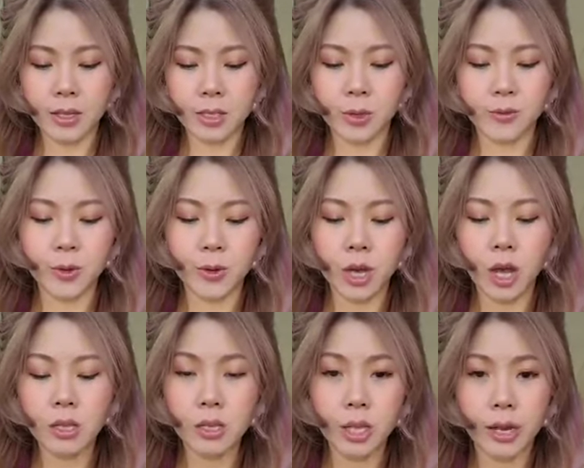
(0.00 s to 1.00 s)
So if you
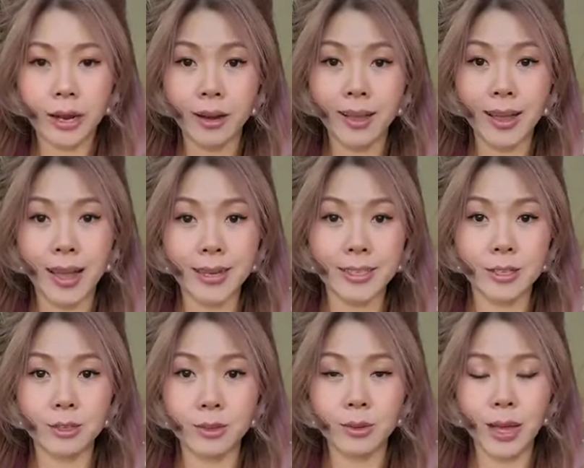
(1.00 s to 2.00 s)
color your hair like I
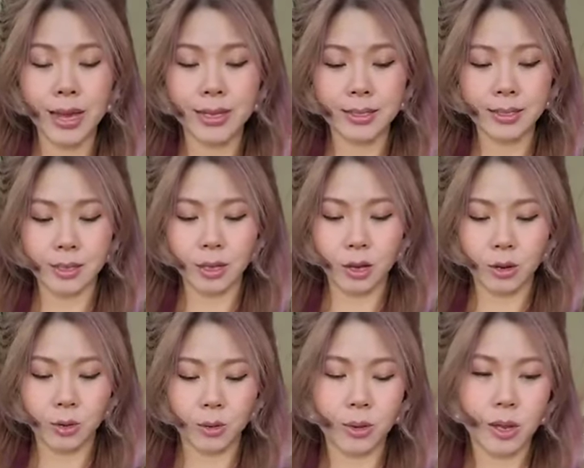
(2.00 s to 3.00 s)
do, and you
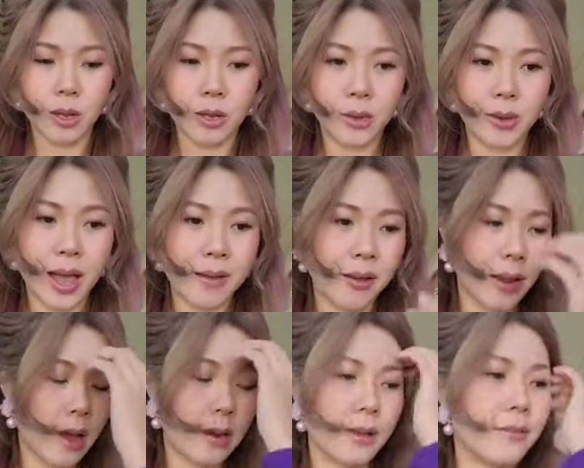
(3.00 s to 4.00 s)
know you have a
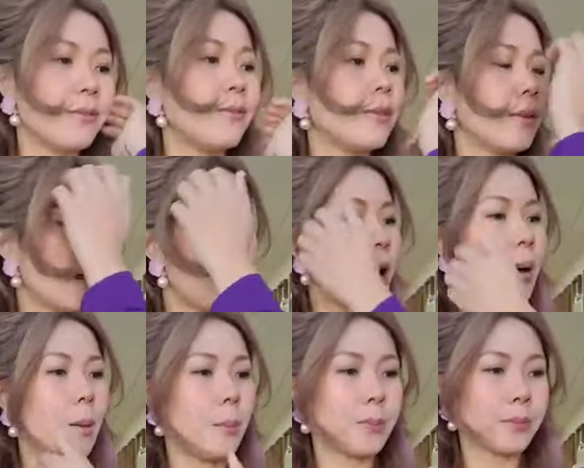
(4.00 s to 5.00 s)
lot of
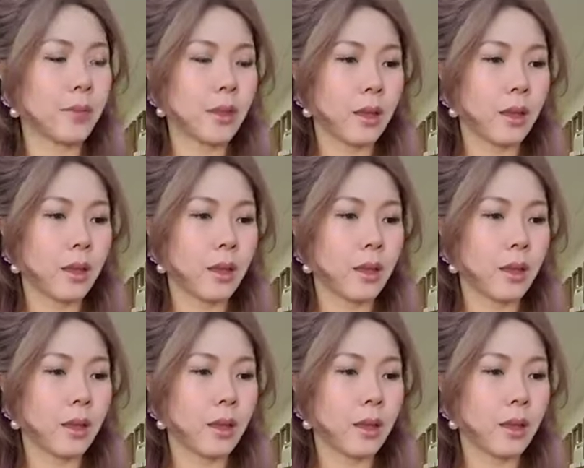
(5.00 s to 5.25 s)
um,